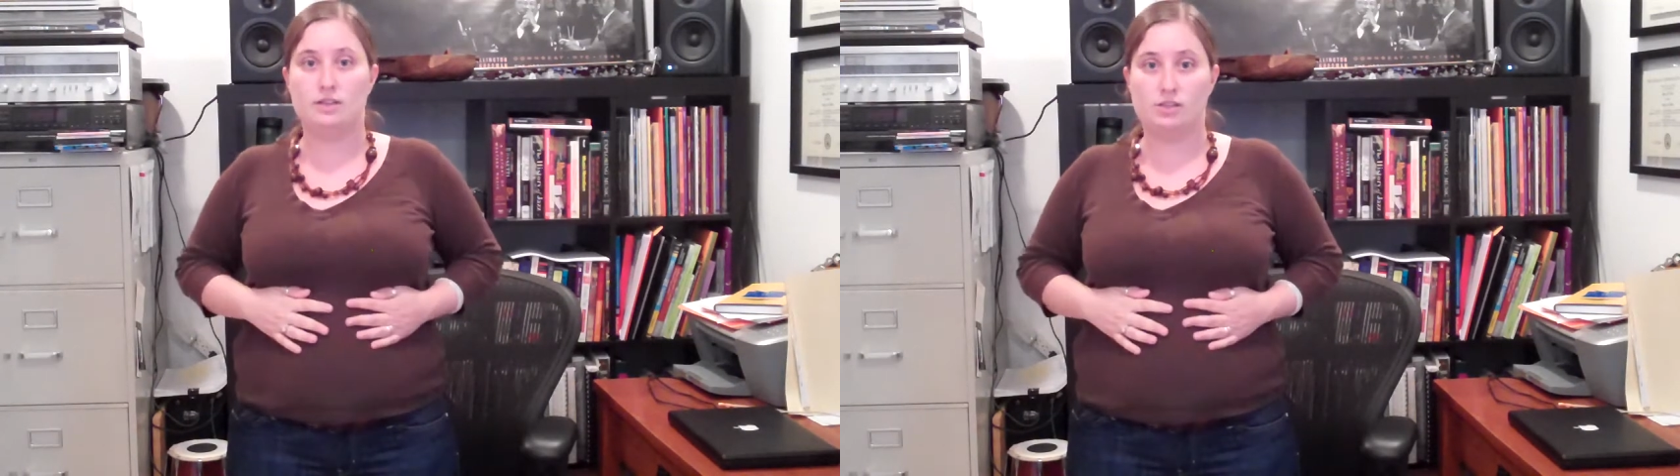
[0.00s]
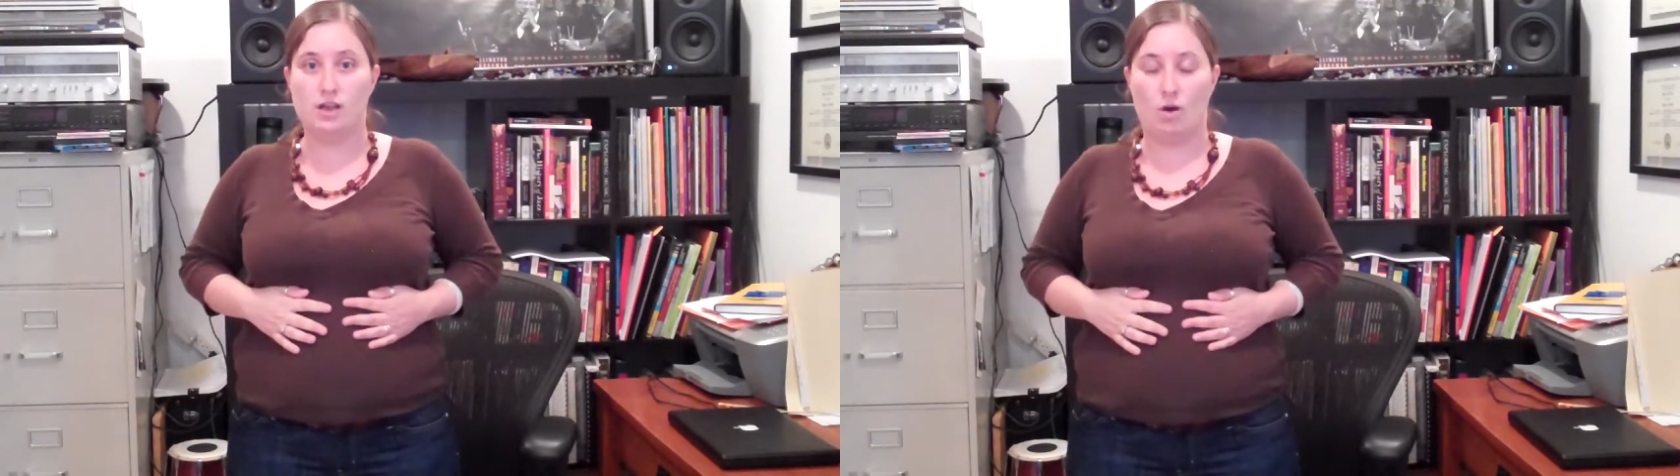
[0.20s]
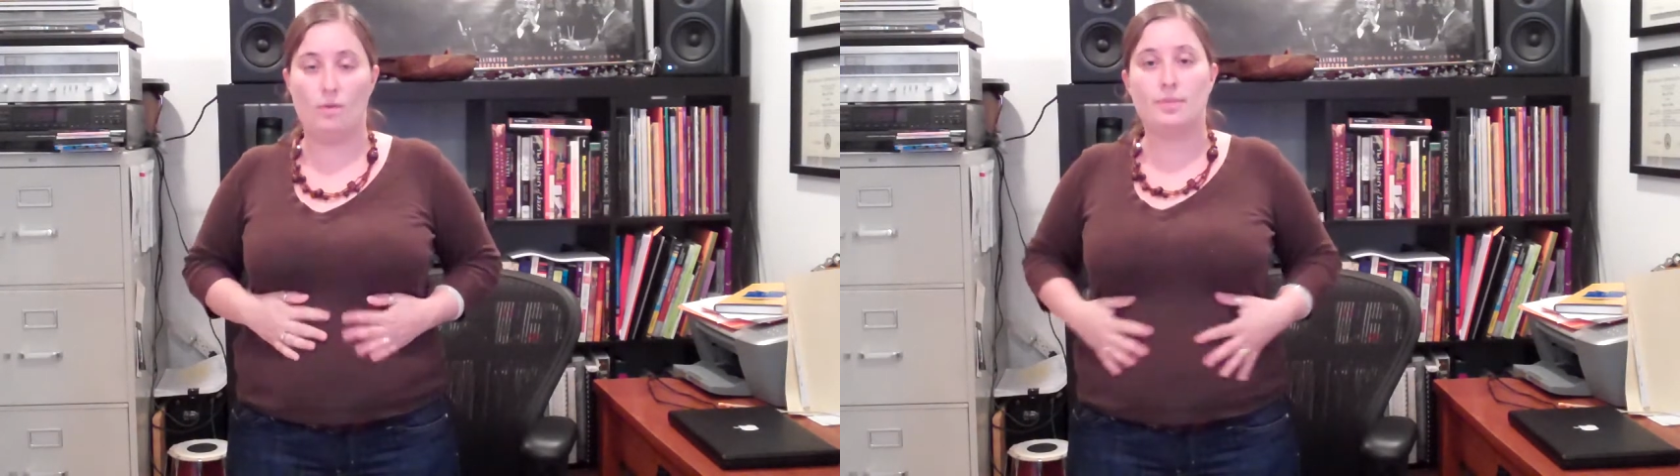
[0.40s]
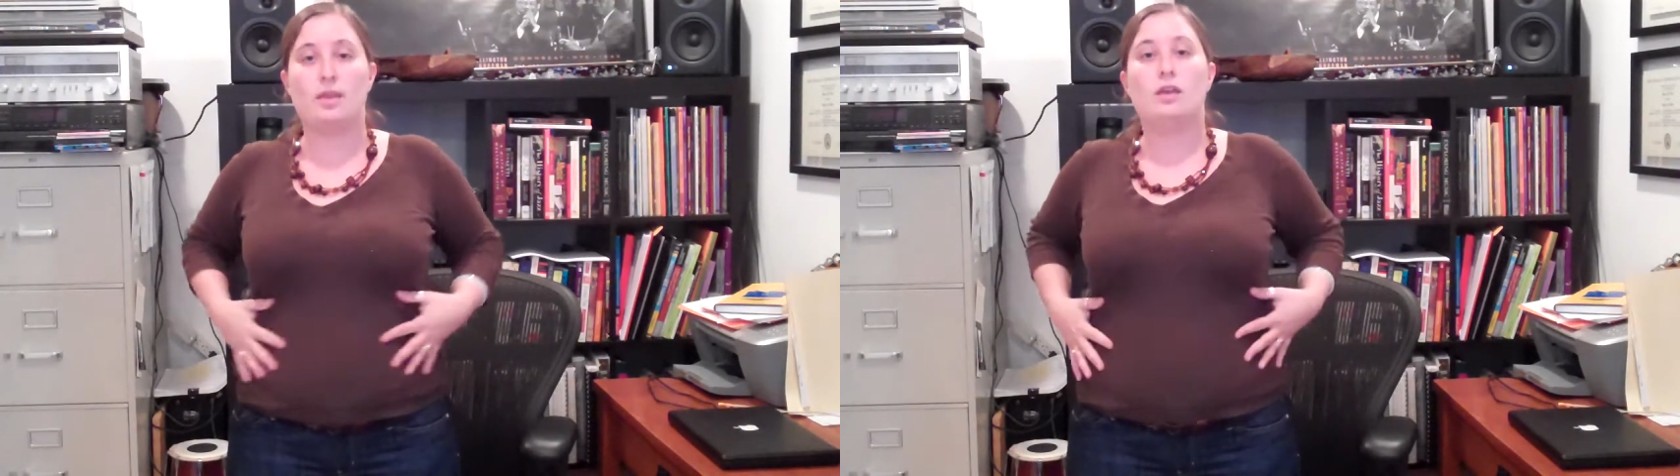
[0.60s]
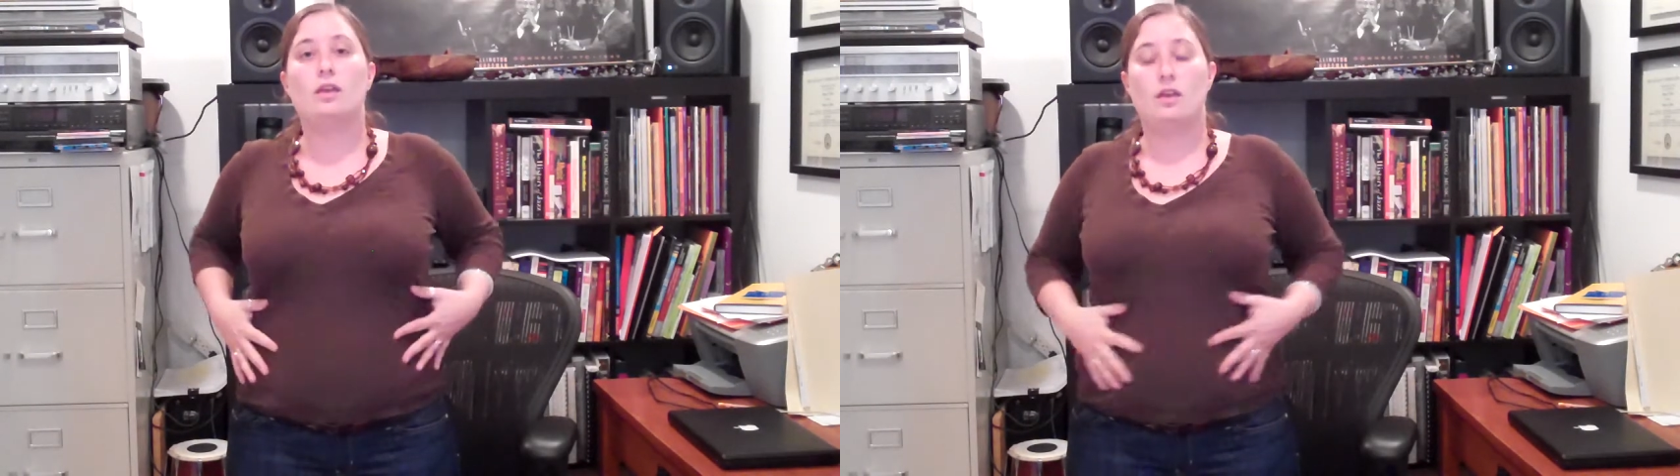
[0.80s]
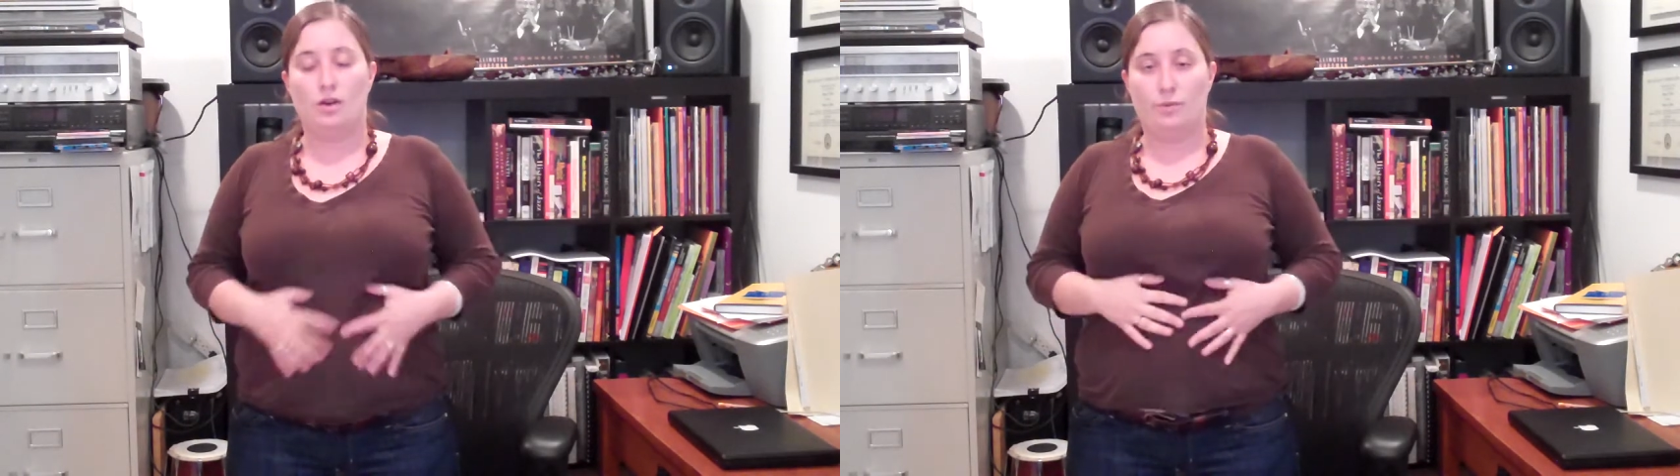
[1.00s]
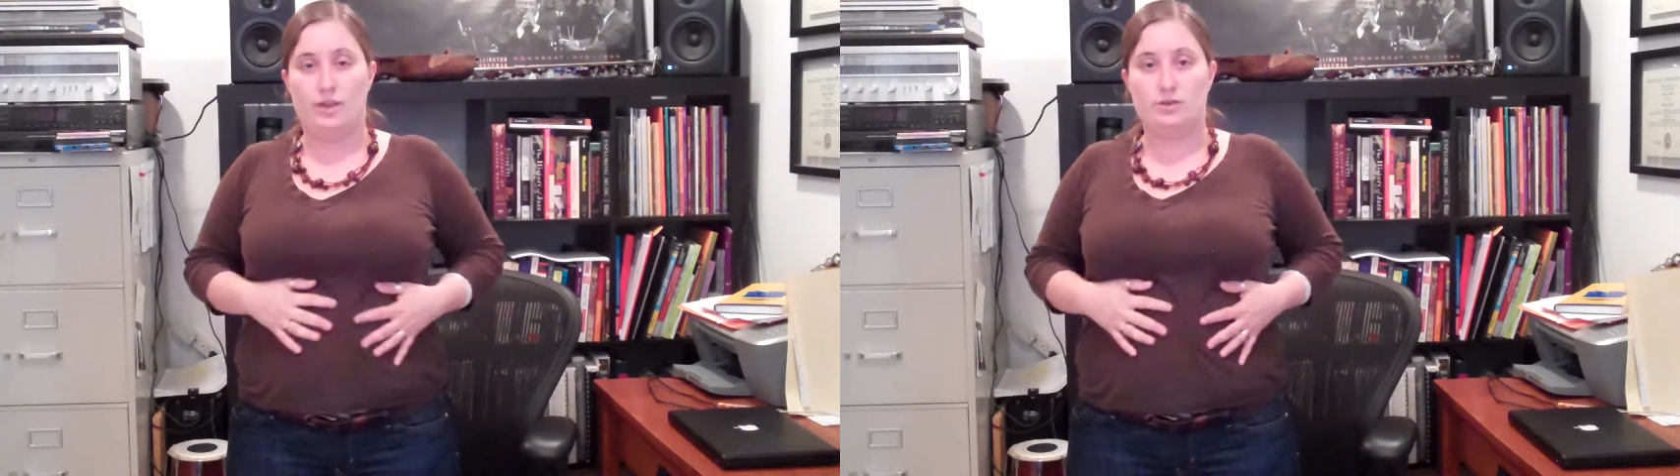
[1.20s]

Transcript: So, we